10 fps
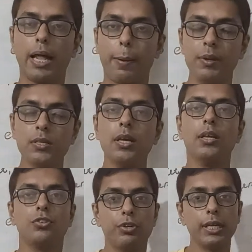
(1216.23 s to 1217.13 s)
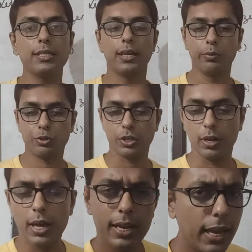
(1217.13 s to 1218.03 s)
That means 3 solution.
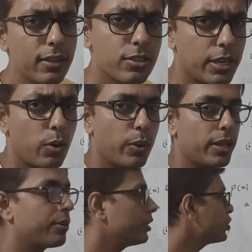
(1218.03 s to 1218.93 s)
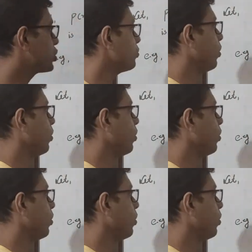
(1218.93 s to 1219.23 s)
Let us check whether it is true